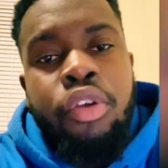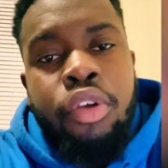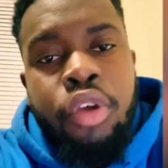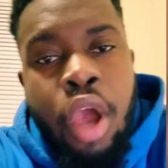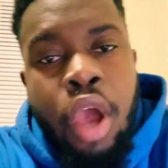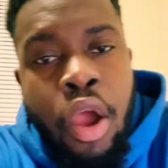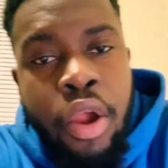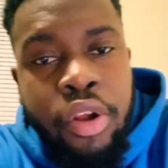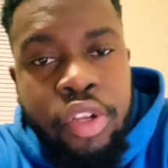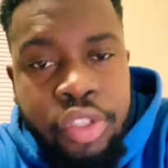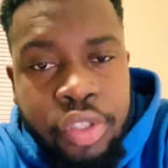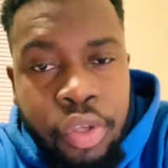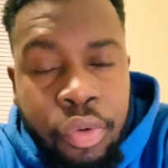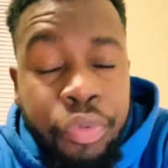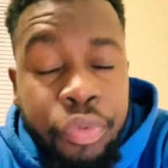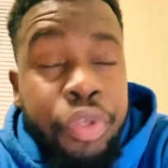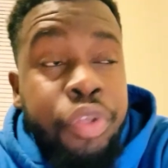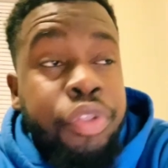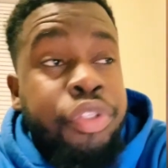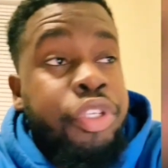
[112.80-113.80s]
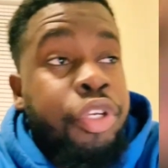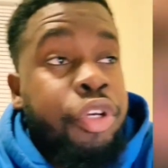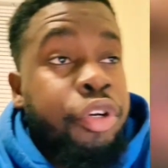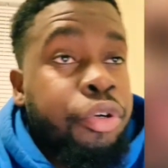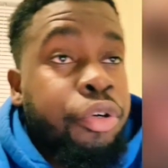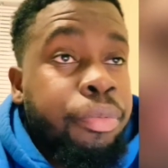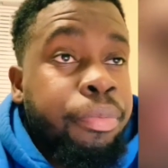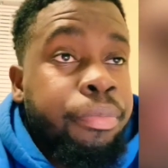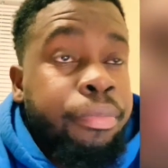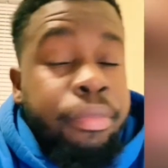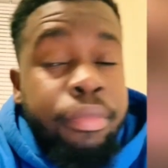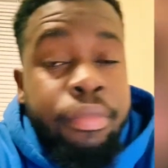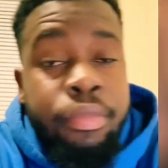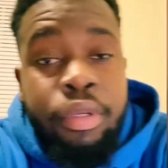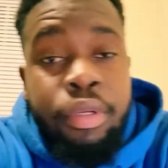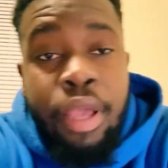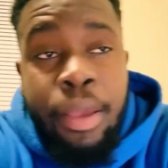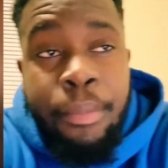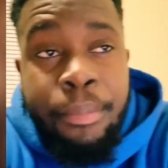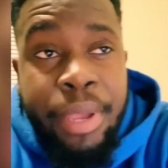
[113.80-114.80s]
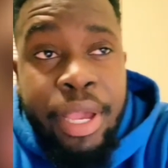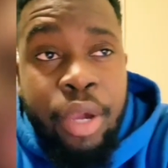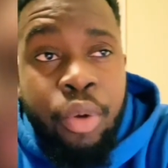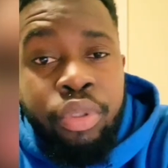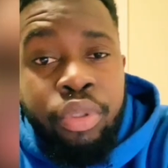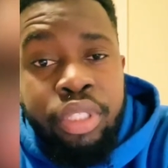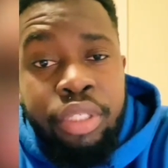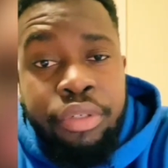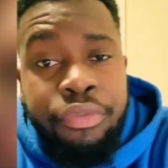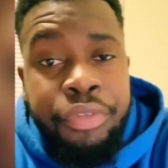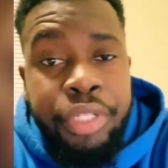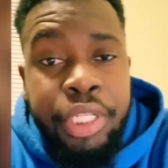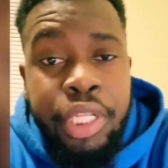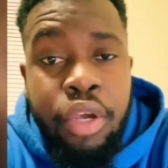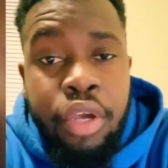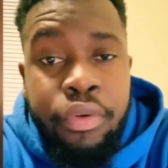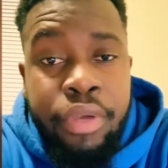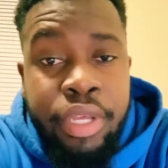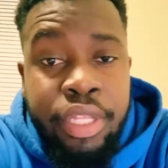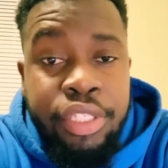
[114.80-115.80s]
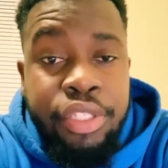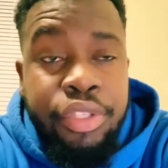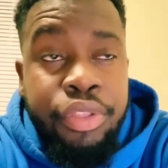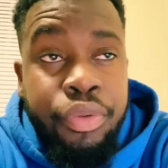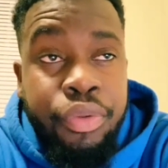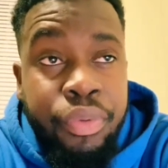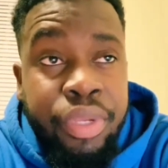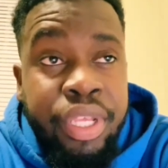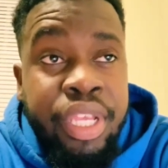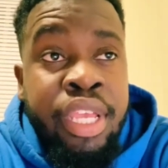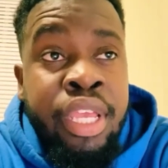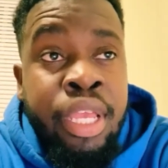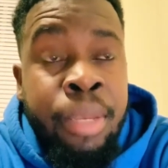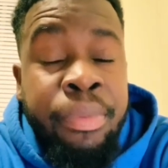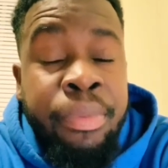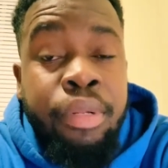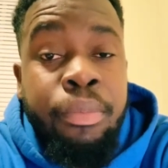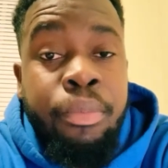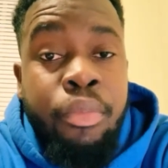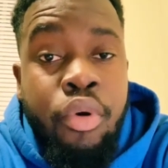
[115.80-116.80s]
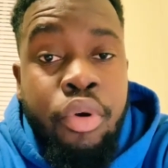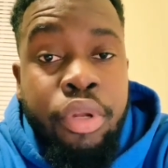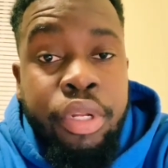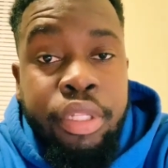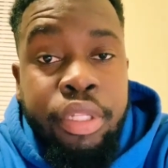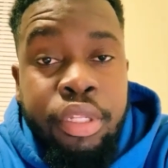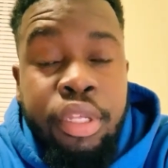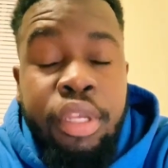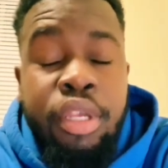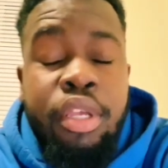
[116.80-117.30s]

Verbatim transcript: All right. so YouTube. I'm back with another video. It's 3 a.m. in the morning.